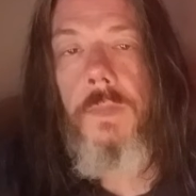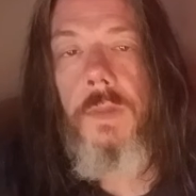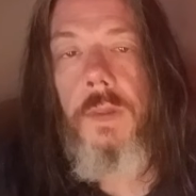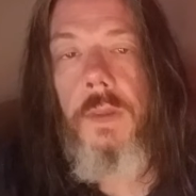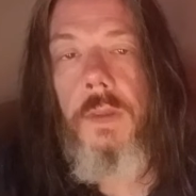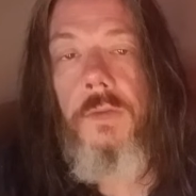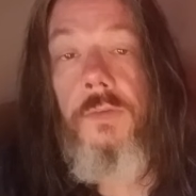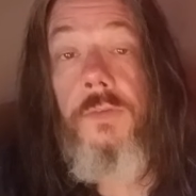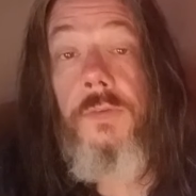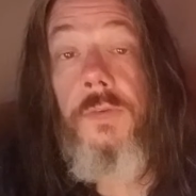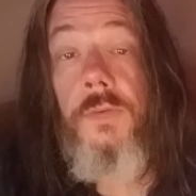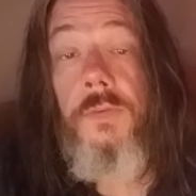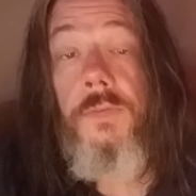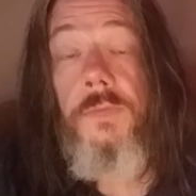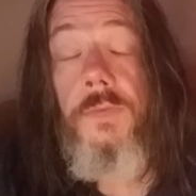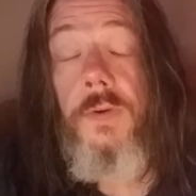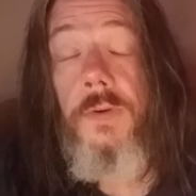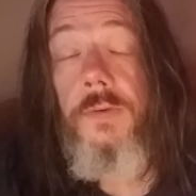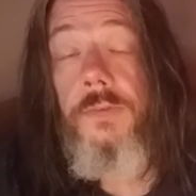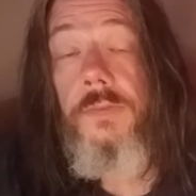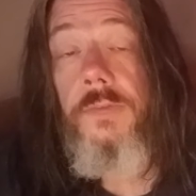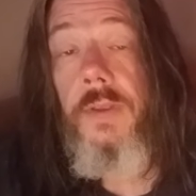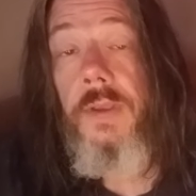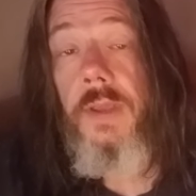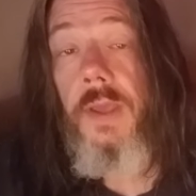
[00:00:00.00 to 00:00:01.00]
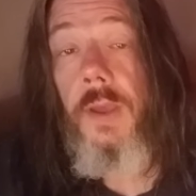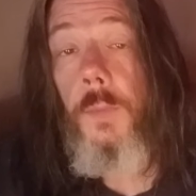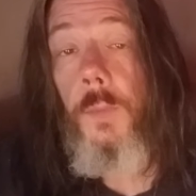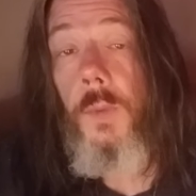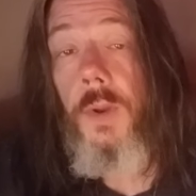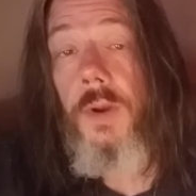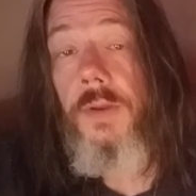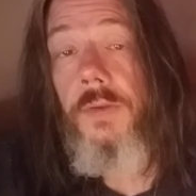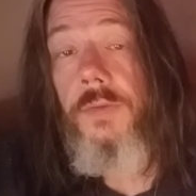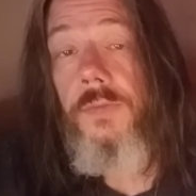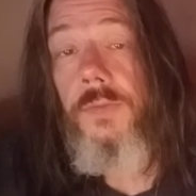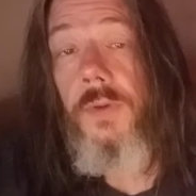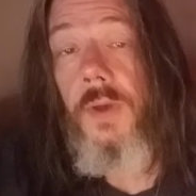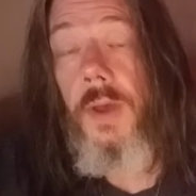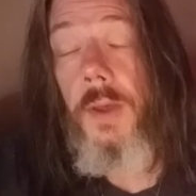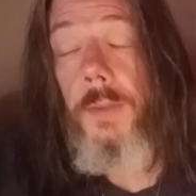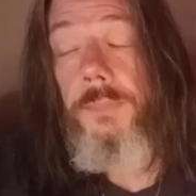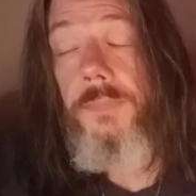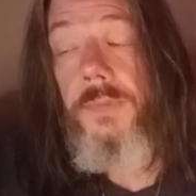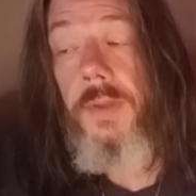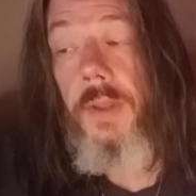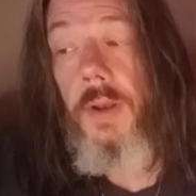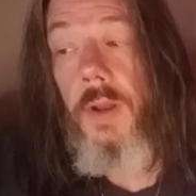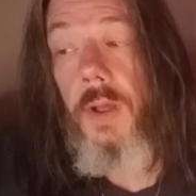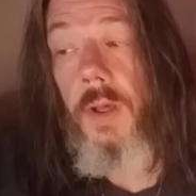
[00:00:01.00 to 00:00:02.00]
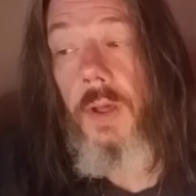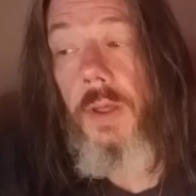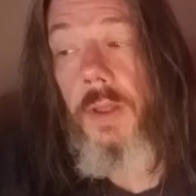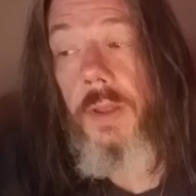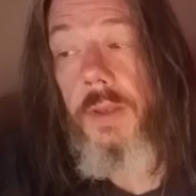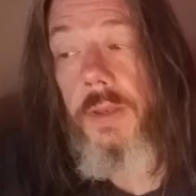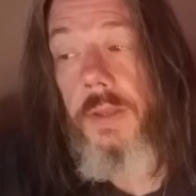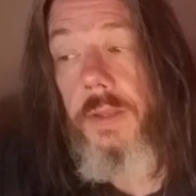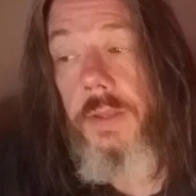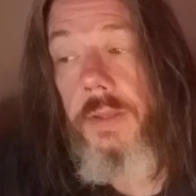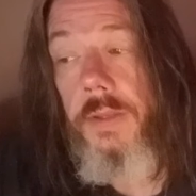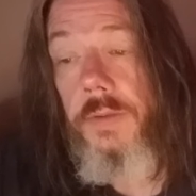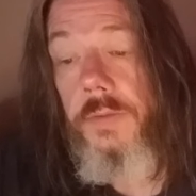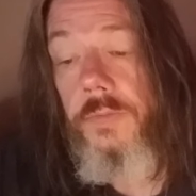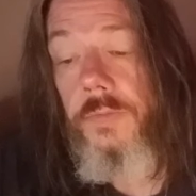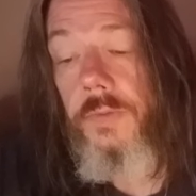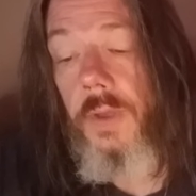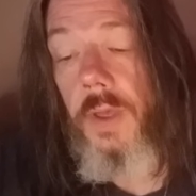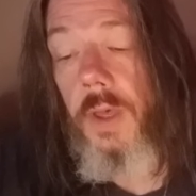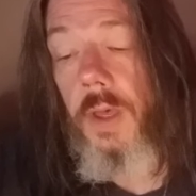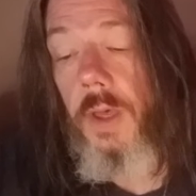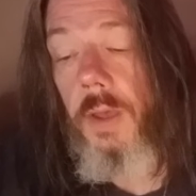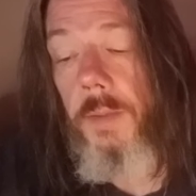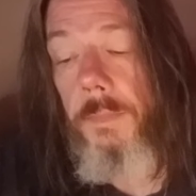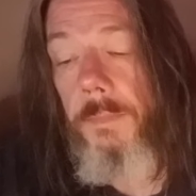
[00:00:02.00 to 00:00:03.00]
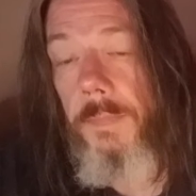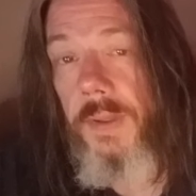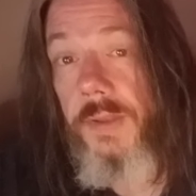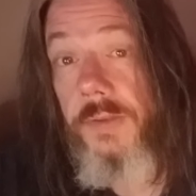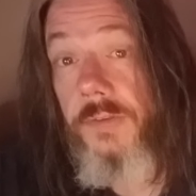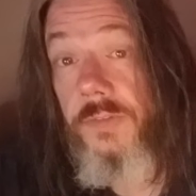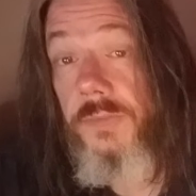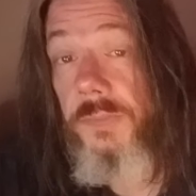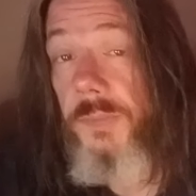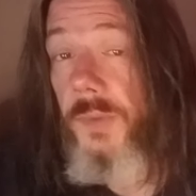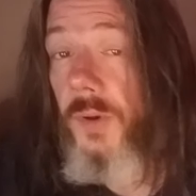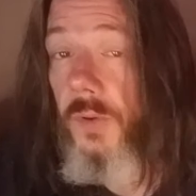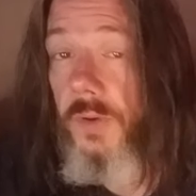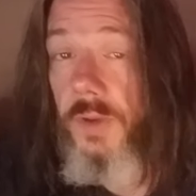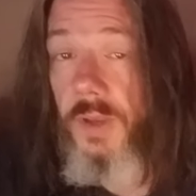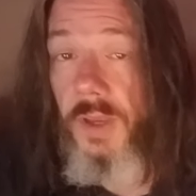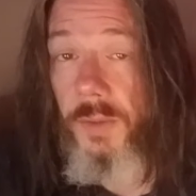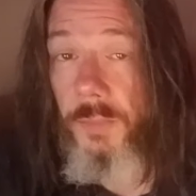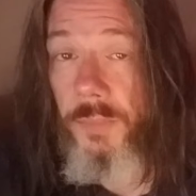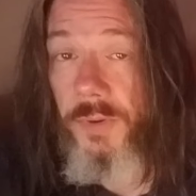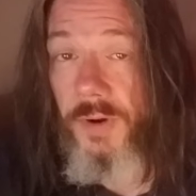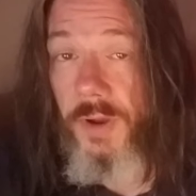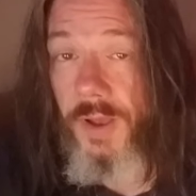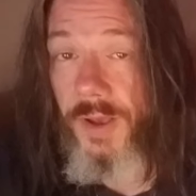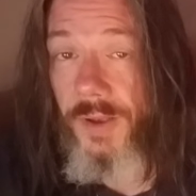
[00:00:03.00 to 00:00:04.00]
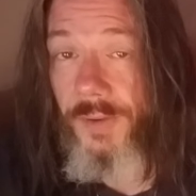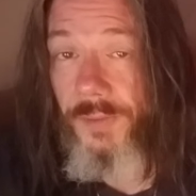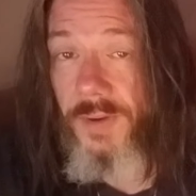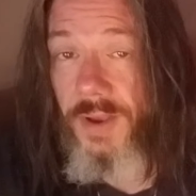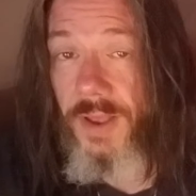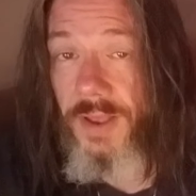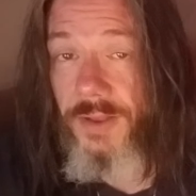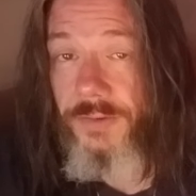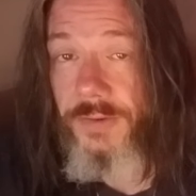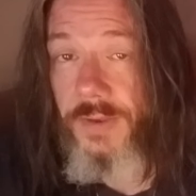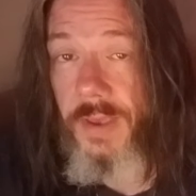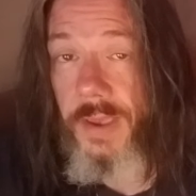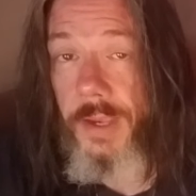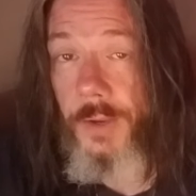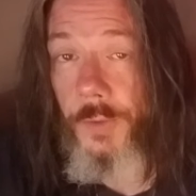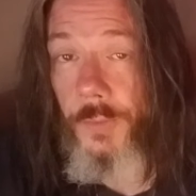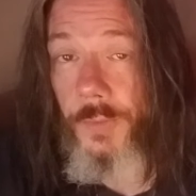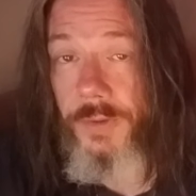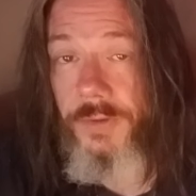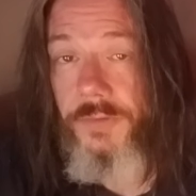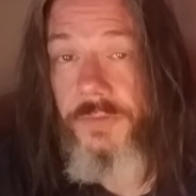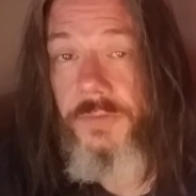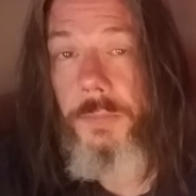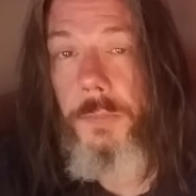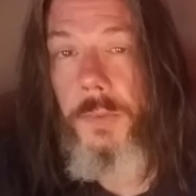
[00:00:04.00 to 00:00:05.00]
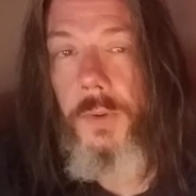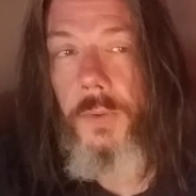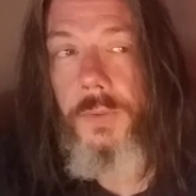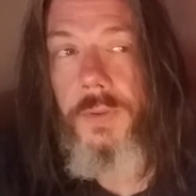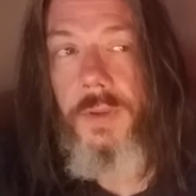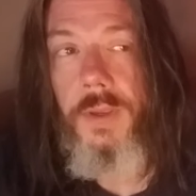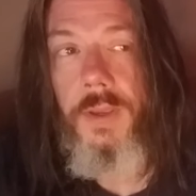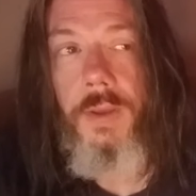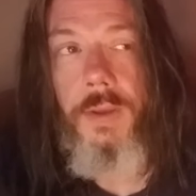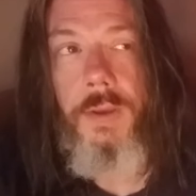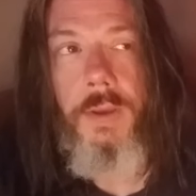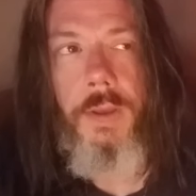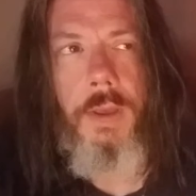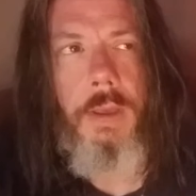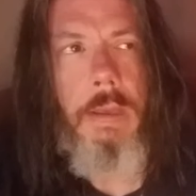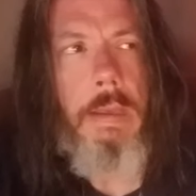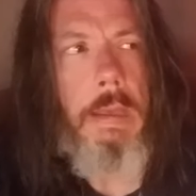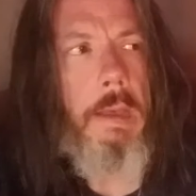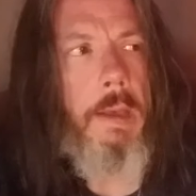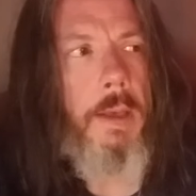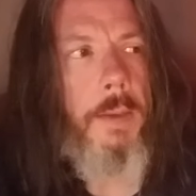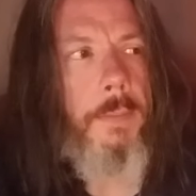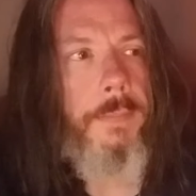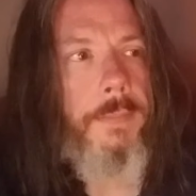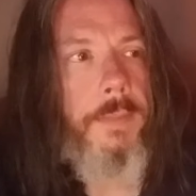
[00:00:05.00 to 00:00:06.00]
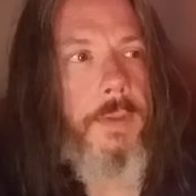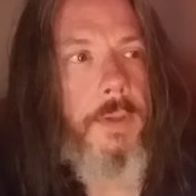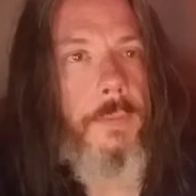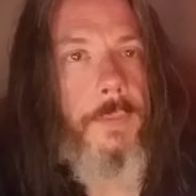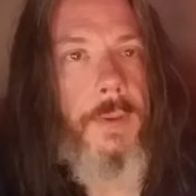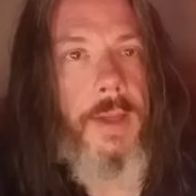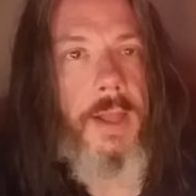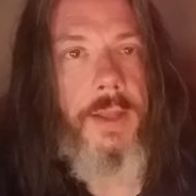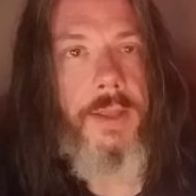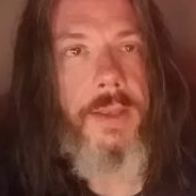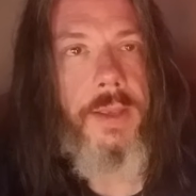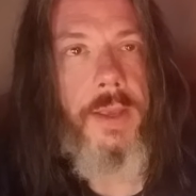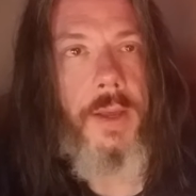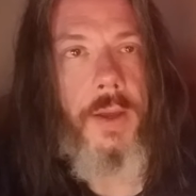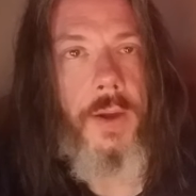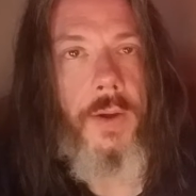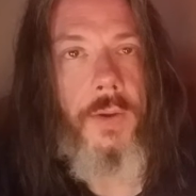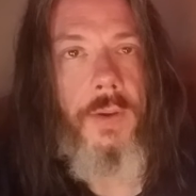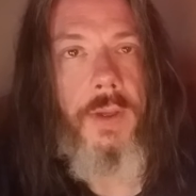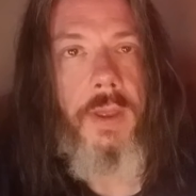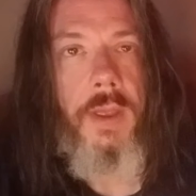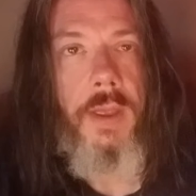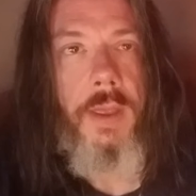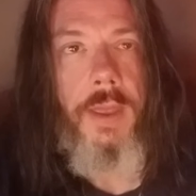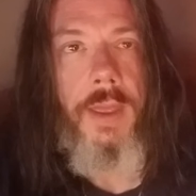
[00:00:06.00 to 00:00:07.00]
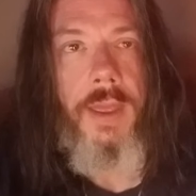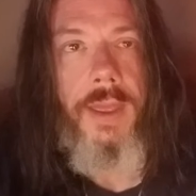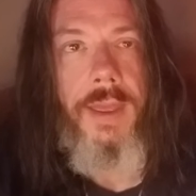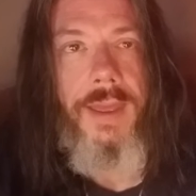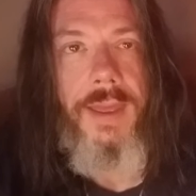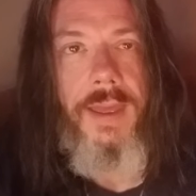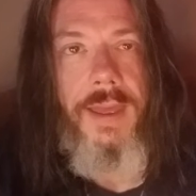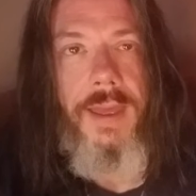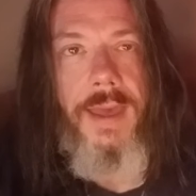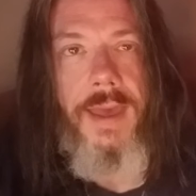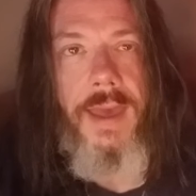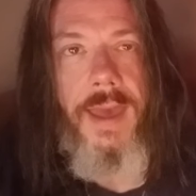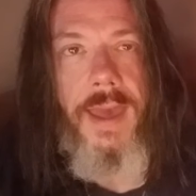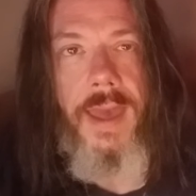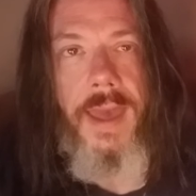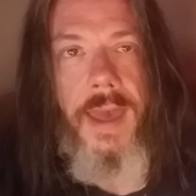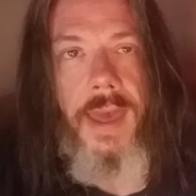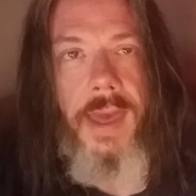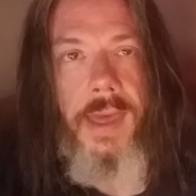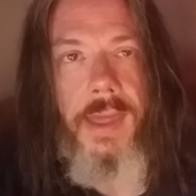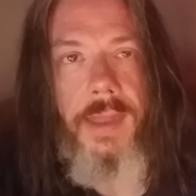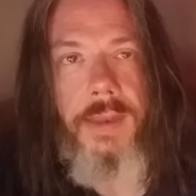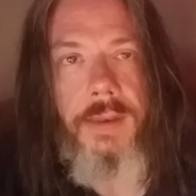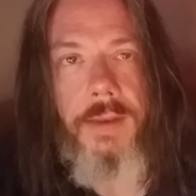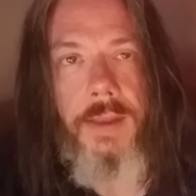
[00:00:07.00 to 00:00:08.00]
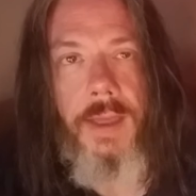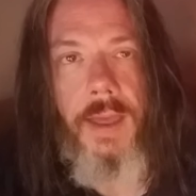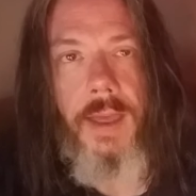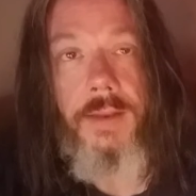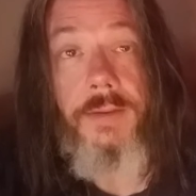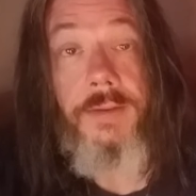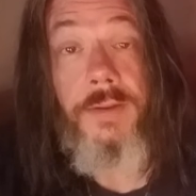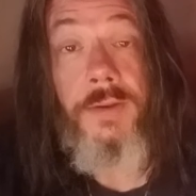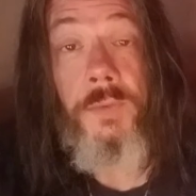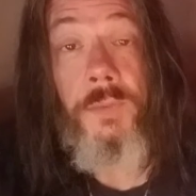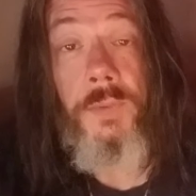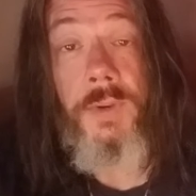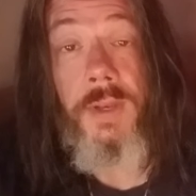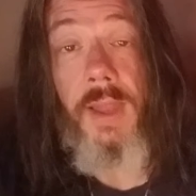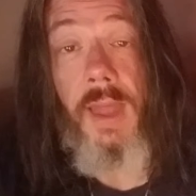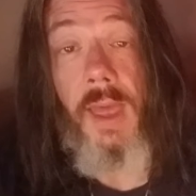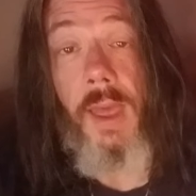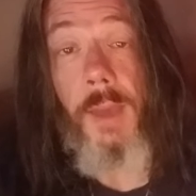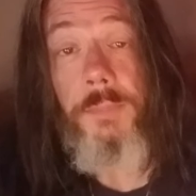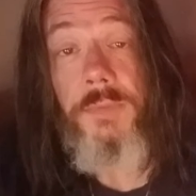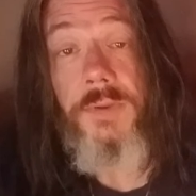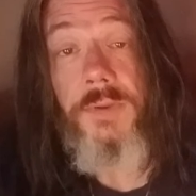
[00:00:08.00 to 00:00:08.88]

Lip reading: So first thing I wanted to update on is my smoking progress. I quit smoking a little while ago, and I did relapse